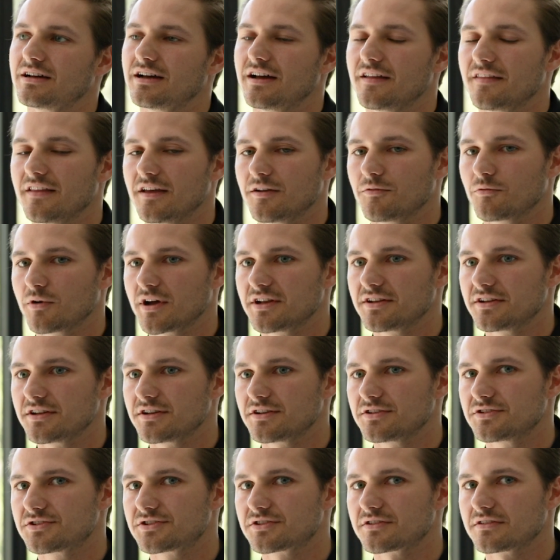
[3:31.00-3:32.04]
And then when
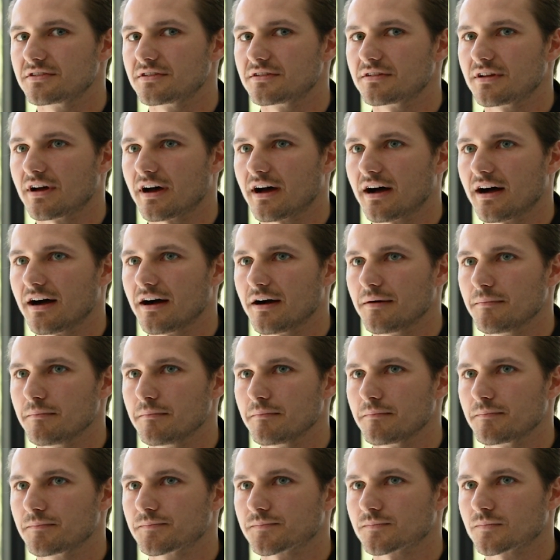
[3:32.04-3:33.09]
did
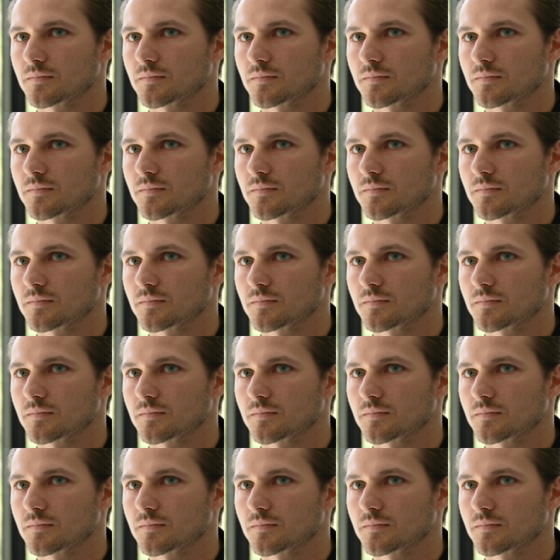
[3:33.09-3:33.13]
um,